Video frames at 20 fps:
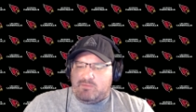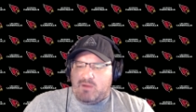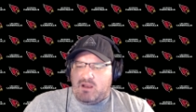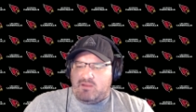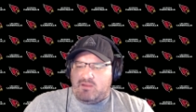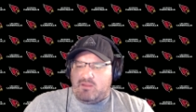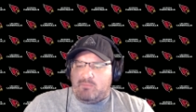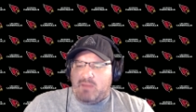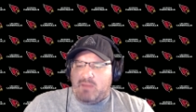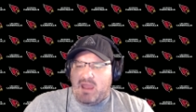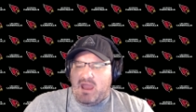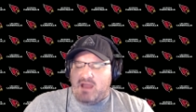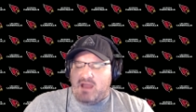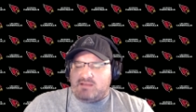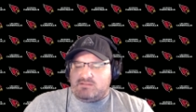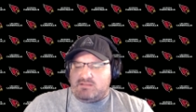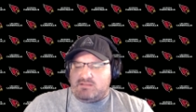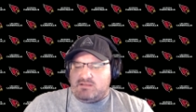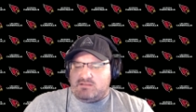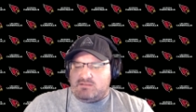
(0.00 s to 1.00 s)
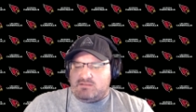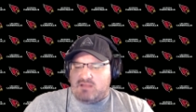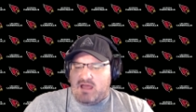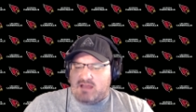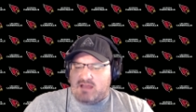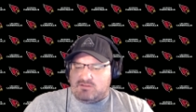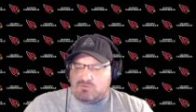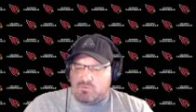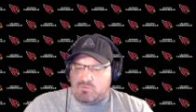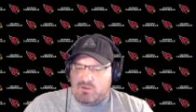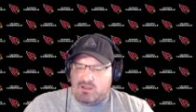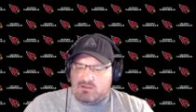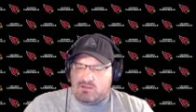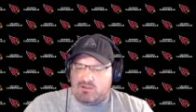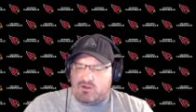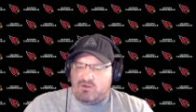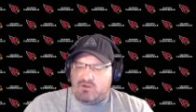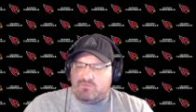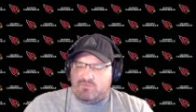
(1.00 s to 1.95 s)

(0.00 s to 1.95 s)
in the past is last week, Larry